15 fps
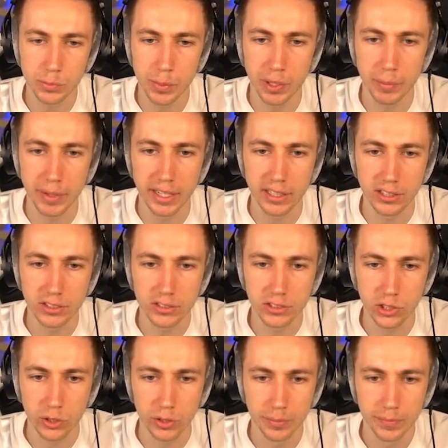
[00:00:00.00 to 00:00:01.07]
been a minute.
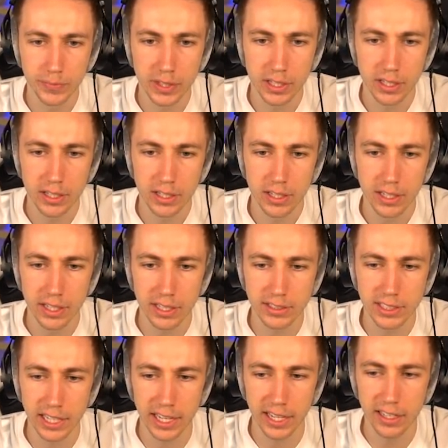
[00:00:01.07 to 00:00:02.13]
Sure.
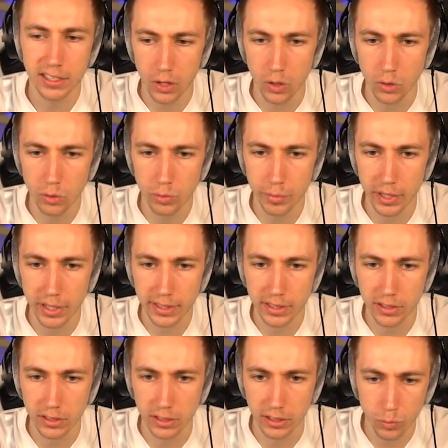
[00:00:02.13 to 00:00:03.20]
Into here. Oh my
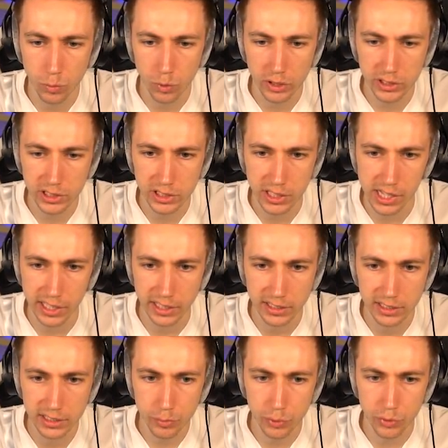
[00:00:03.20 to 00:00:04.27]
God. What is
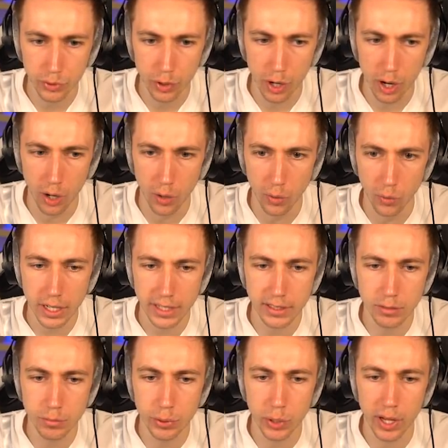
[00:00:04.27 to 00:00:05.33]
this? Bro. I
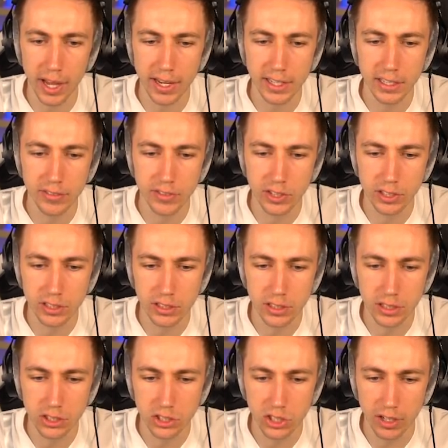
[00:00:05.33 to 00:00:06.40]
didn't put any of
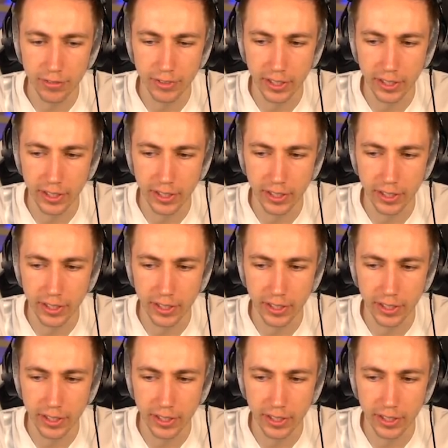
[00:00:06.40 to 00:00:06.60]
the stuff